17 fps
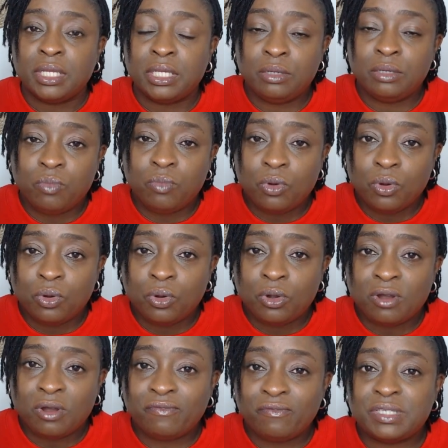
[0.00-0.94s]
Igbo
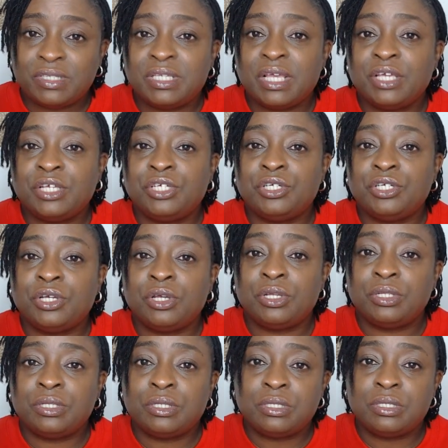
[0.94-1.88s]

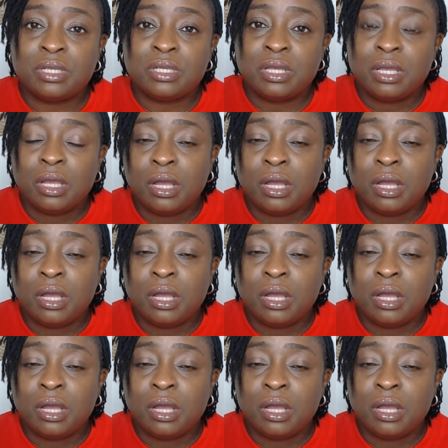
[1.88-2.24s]
conversations.